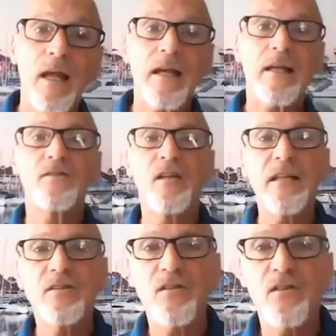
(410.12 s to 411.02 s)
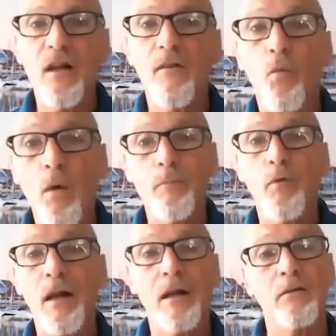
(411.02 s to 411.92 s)
it can teach itself what
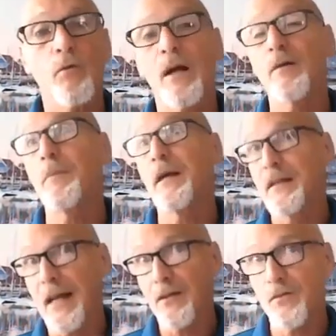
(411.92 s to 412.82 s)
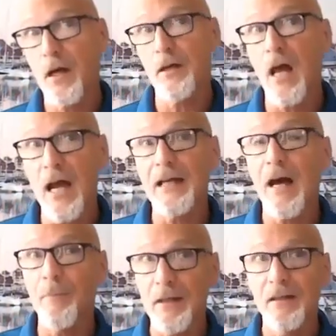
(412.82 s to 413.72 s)
product to recommend next online.
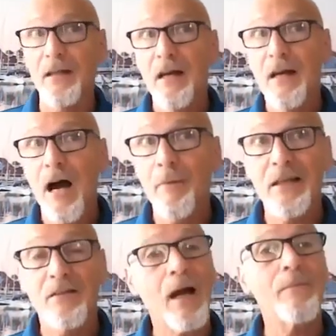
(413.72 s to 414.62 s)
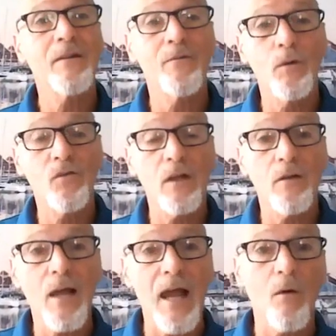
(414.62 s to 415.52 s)
How many times have we seen
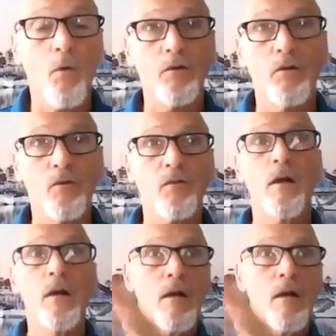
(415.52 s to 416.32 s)
that where you just